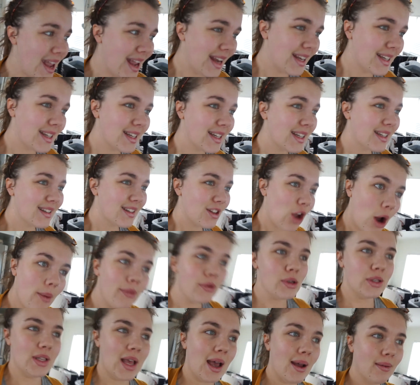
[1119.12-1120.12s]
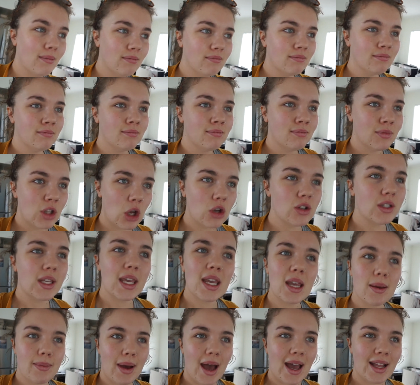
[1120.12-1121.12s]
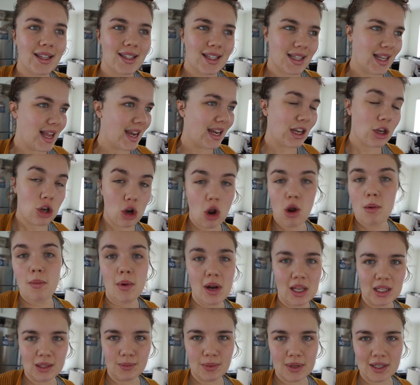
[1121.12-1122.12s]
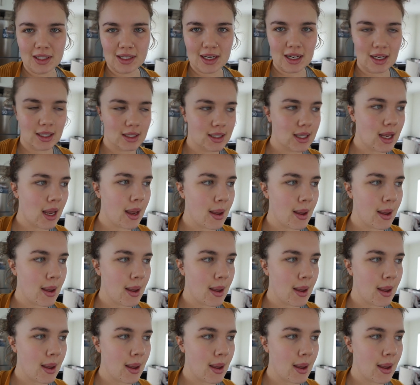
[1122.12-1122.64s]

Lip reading: It gobbles up those gigabytes like nobody's business.